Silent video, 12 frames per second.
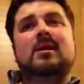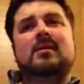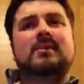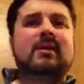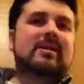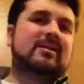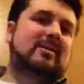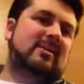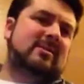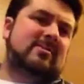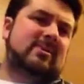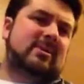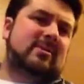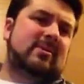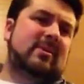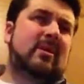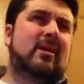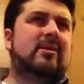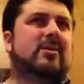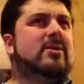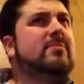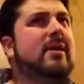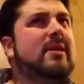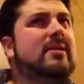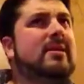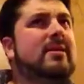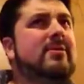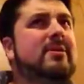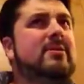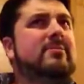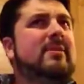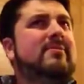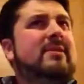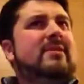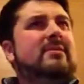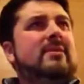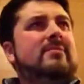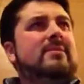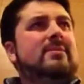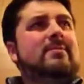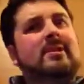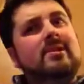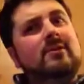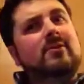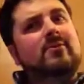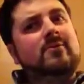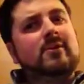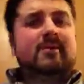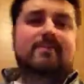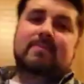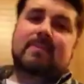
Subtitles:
I'm kind of sensing what's going on. There's some body language. My feelings tell me something, and I go for it.